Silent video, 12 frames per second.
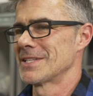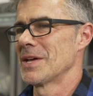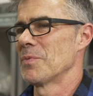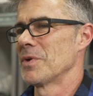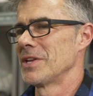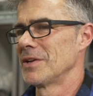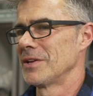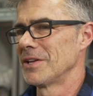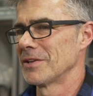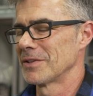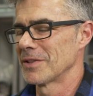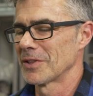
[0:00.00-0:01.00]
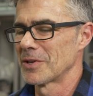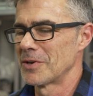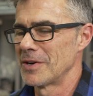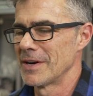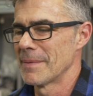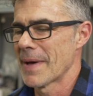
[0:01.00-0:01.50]
then when you
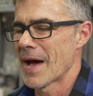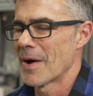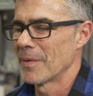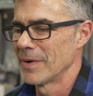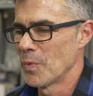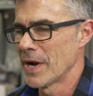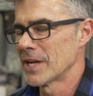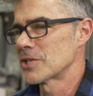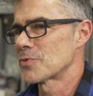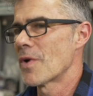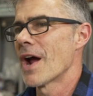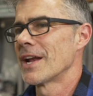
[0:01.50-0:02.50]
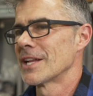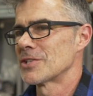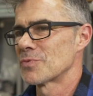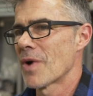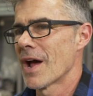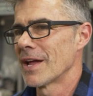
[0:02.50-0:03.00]
learn about when it's
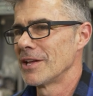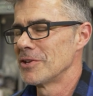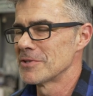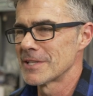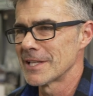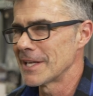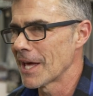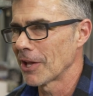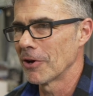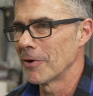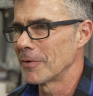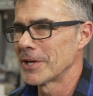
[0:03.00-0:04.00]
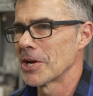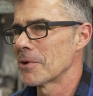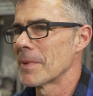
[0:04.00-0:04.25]
right, use the yellow gear